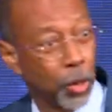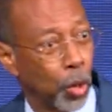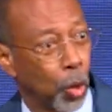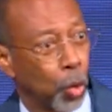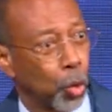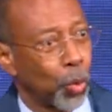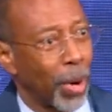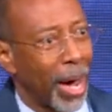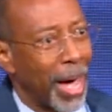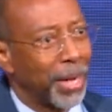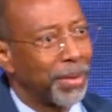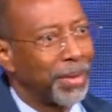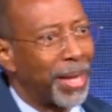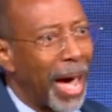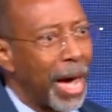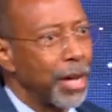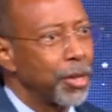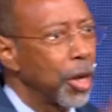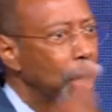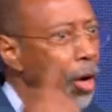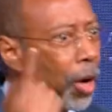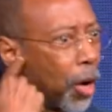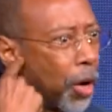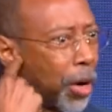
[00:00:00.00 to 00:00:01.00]
You read that,
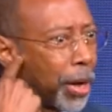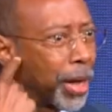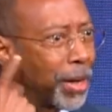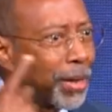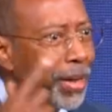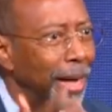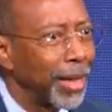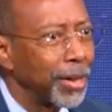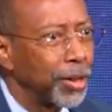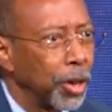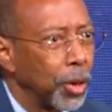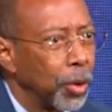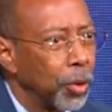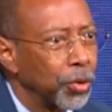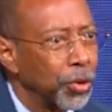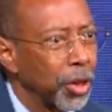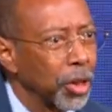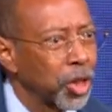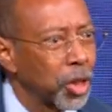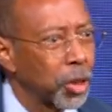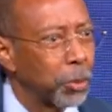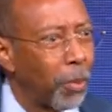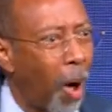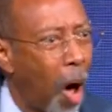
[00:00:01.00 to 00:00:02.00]
you heard it, didn't you? The
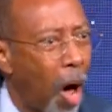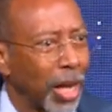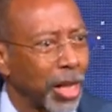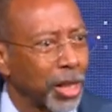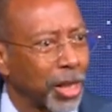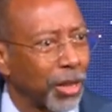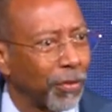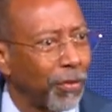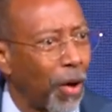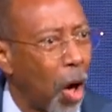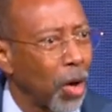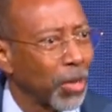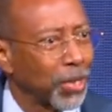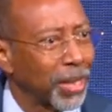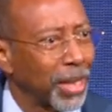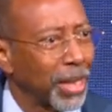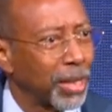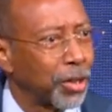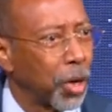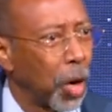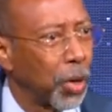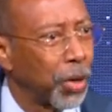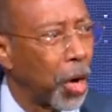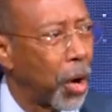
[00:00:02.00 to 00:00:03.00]
smallest of all
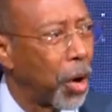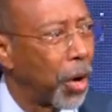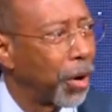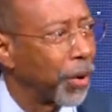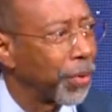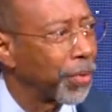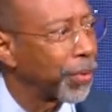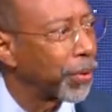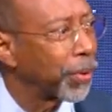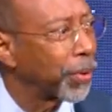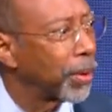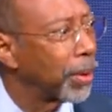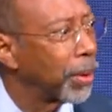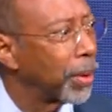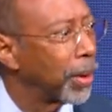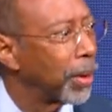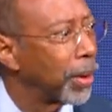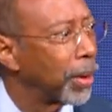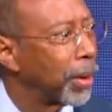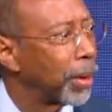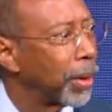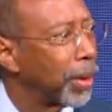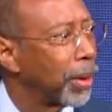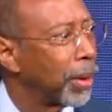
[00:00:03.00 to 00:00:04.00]
seeds on earth.
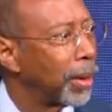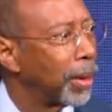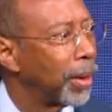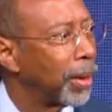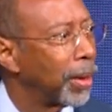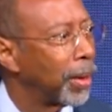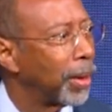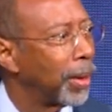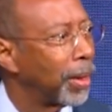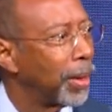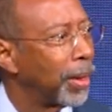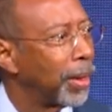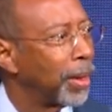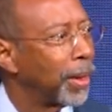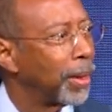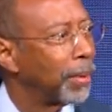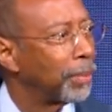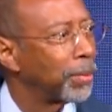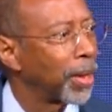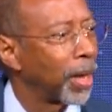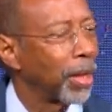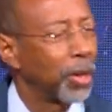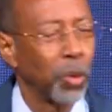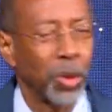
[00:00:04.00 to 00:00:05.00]

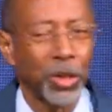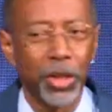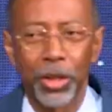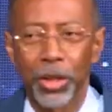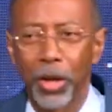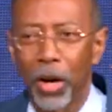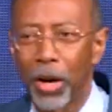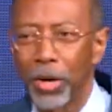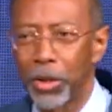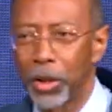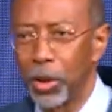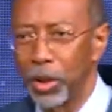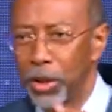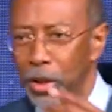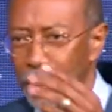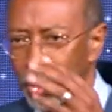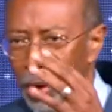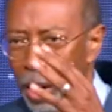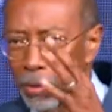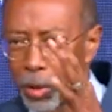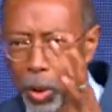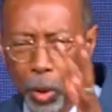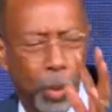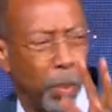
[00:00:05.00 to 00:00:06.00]
Tell you what you start doing. You
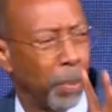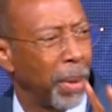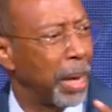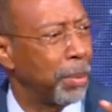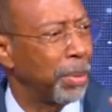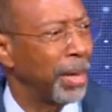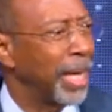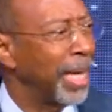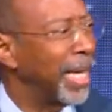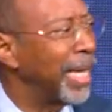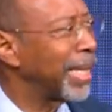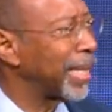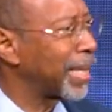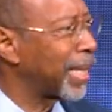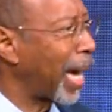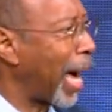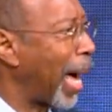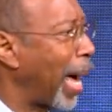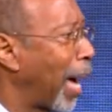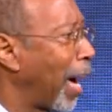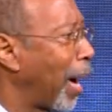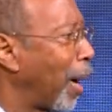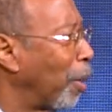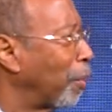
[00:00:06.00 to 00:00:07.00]
start thinking, well, maybe in
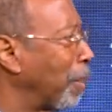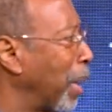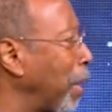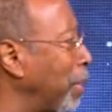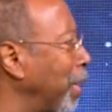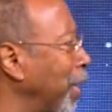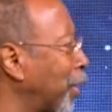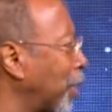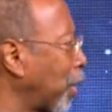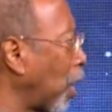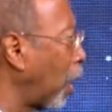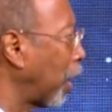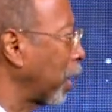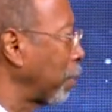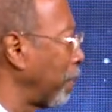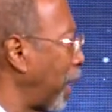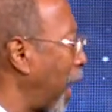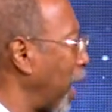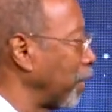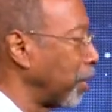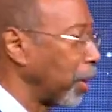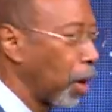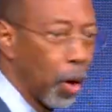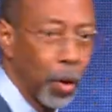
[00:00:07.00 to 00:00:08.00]
town. Maybe you're talking
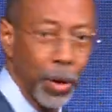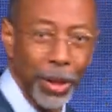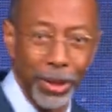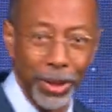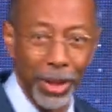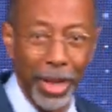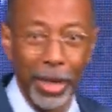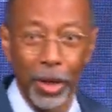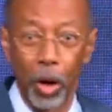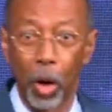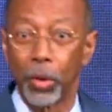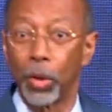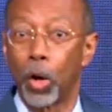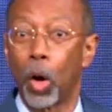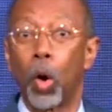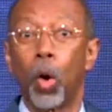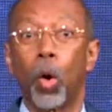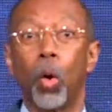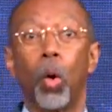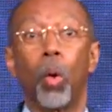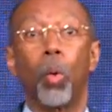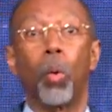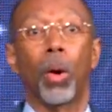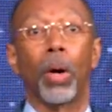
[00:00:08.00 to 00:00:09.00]
about, no, he said on the
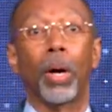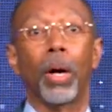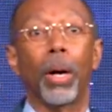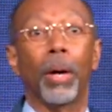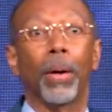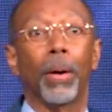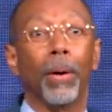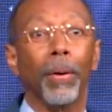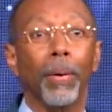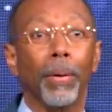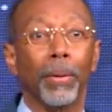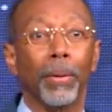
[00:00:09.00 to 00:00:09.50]
whole world.